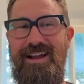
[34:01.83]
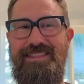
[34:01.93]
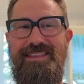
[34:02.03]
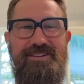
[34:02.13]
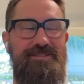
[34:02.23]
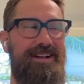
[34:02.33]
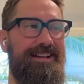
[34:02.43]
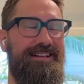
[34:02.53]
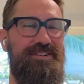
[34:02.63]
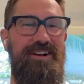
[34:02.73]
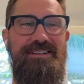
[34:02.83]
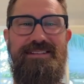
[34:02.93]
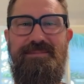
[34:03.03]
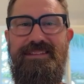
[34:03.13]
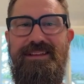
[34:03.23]
I think you're right, and you're onto
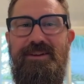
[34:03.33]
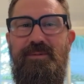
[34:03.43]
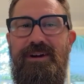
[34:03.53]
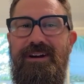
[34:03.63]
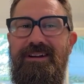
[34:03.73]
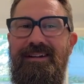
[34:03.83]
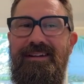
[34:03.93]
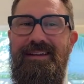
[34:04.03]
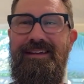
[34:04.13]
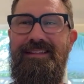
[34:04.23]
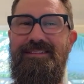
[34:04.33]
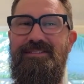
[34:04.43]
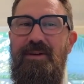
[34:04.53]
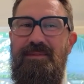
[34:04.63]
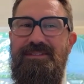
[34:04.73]
something there where
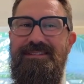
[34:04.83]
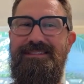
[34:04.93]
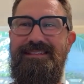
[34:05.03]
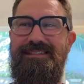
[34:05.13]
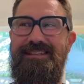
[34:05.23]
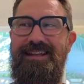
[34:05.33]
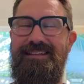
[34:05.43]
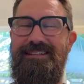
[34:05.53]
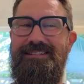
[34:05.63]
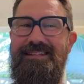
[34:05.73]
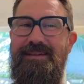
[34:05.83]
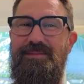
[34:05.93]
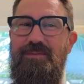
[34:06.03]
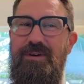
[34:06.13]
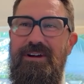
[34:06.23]
there's almost this disconnect, it
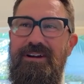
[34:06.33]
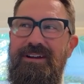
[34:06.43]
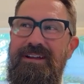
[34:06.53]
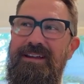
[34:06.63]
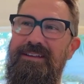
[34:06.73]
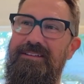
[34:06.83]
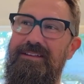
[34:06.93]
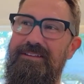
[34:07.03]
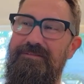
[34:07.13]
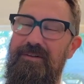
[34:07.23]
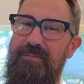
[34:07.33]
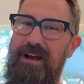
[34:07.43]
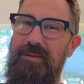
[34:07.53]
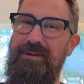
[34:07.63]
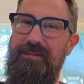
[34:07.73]
seems, where from
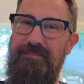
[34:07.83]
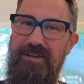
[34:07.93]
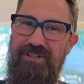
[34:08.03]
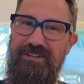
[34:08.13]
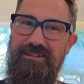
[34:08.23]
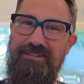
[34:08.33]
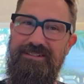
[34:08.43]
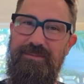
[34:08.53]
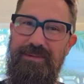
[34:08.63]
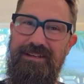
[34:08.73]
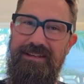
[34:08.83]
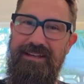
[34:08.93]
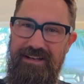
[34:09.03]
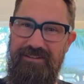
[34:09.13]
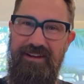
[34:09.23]
company mission to be
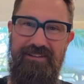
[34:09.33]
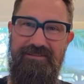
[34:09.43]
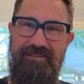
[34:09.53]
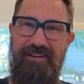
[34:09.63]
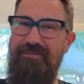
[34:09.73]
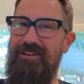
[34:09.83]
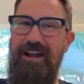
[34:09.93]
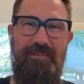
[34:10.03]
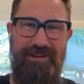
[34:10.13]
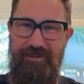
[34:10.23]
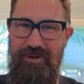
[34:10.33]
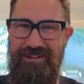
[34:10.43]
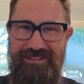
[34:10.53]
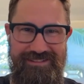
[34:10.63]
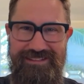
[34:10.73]
innovative, if every company
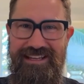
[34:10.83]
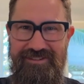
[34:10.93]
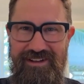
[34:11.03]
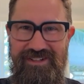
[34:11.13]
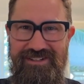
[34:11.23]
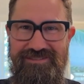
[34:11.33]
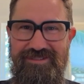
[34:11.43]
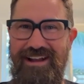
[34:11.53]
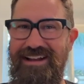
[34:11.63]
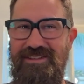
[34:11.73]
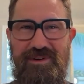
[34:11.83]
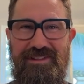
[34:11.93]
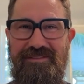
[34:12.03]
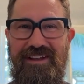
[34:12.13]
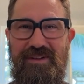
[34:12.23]
wants innovation, right, as one of
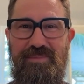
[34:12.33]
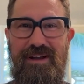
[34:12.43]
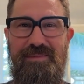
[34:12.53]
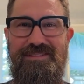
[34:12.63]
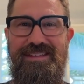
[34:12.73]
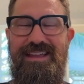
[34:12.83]
their value props,